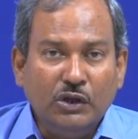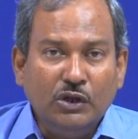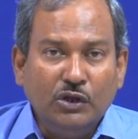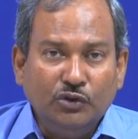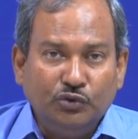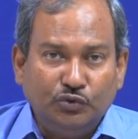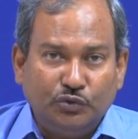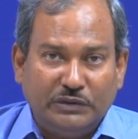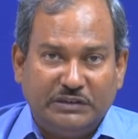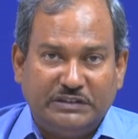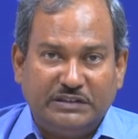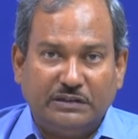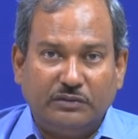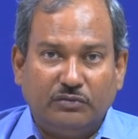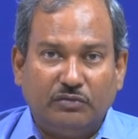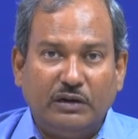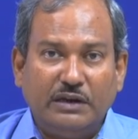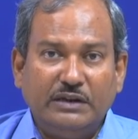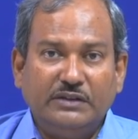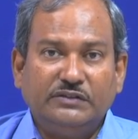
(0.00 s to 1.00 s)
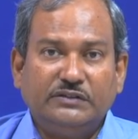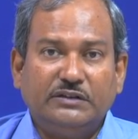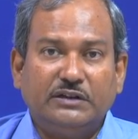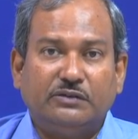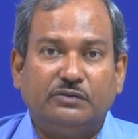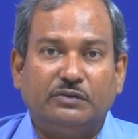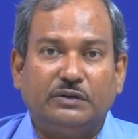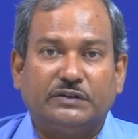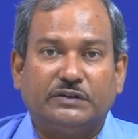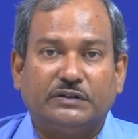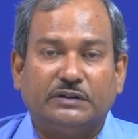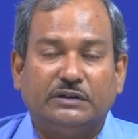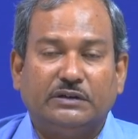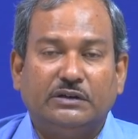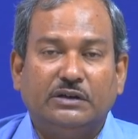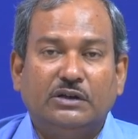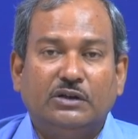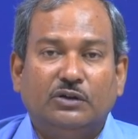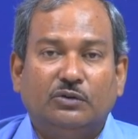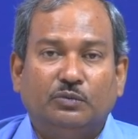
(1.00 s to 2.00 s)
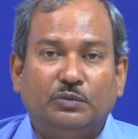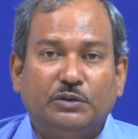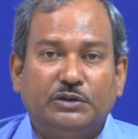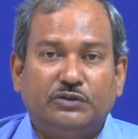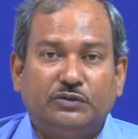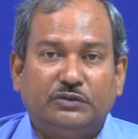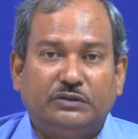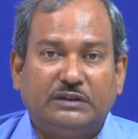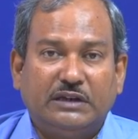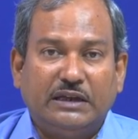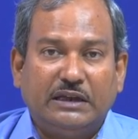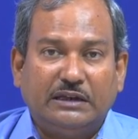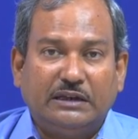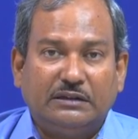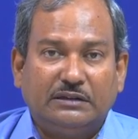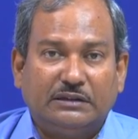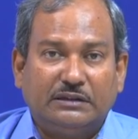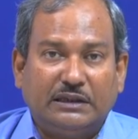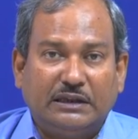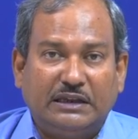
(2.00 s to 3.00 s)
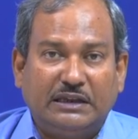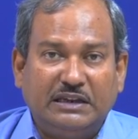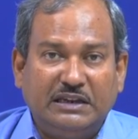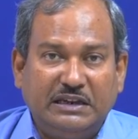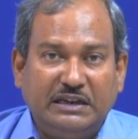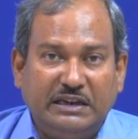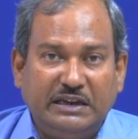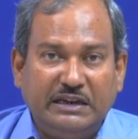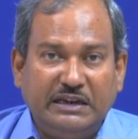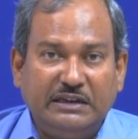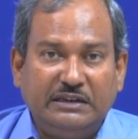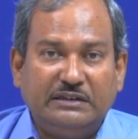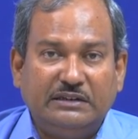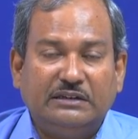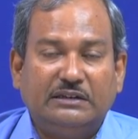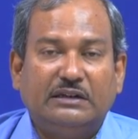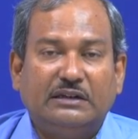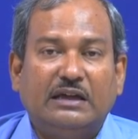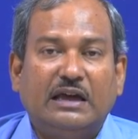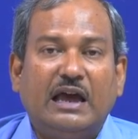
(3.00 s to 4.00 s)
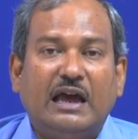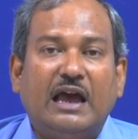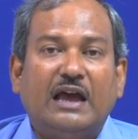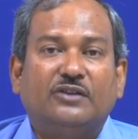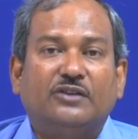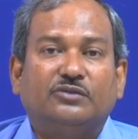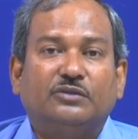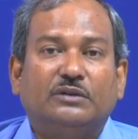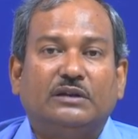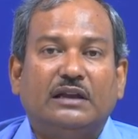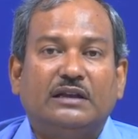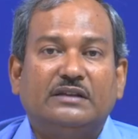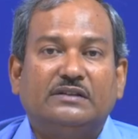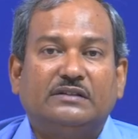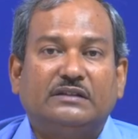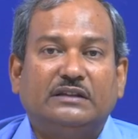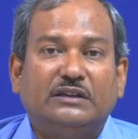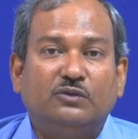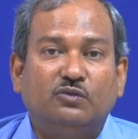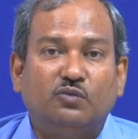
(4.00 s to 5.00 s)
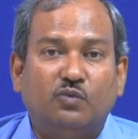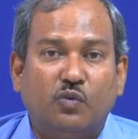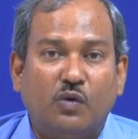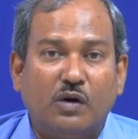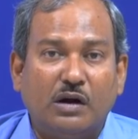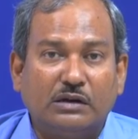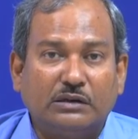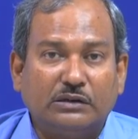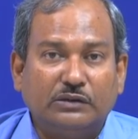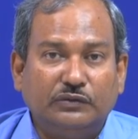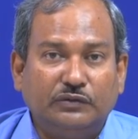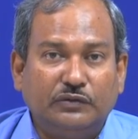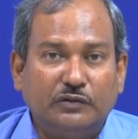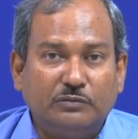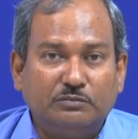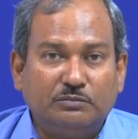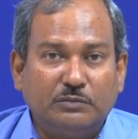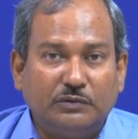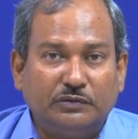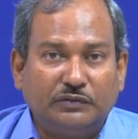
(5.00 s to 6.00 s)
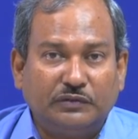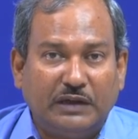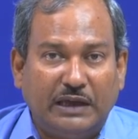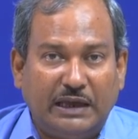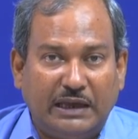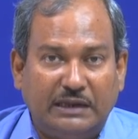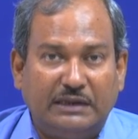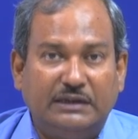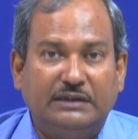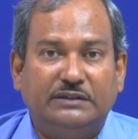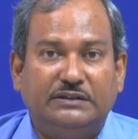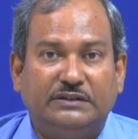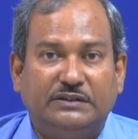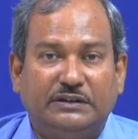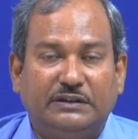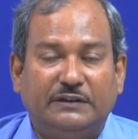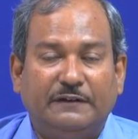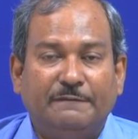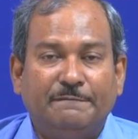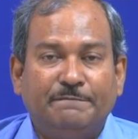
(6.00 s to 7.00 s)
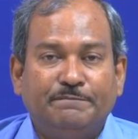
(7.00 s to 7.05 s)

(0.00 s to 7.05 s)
So, a generalized equation which would take the heat as well as the work form of energy